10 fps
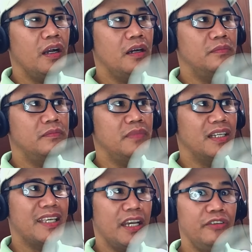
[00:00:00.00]
um,
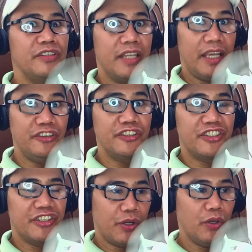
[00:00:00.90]
a counter tenor
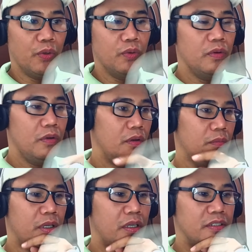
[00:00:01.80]
too
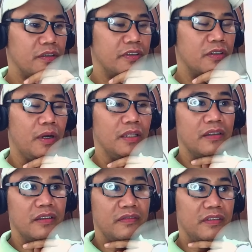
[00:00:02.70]
because of the
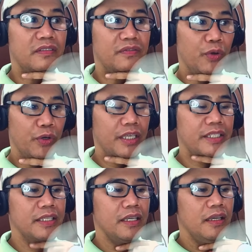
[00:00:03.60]
quality of his
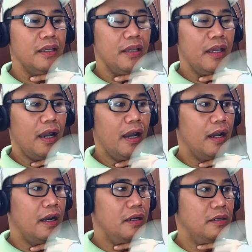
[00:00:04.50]
voice.
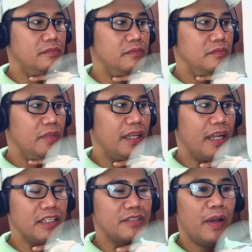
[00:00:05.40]
Um, and
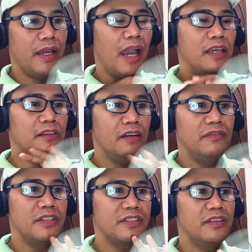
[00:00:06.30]
that is why I
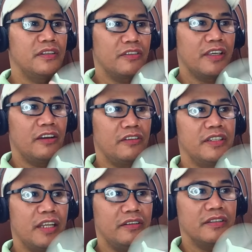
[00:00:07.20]
love listening to
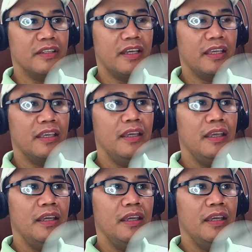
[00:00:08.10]
countertenors like